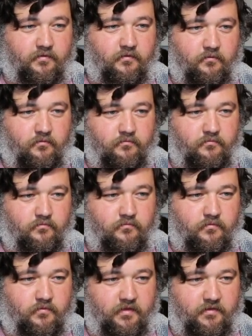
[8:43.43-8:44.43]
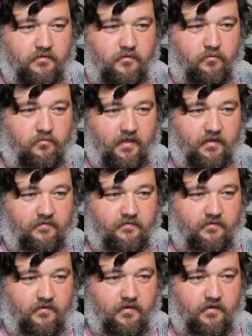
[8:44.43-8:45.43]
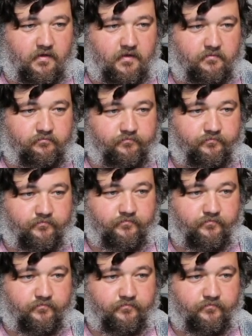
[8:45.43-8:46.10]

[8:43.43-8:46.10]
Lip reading: So let's do that. I'm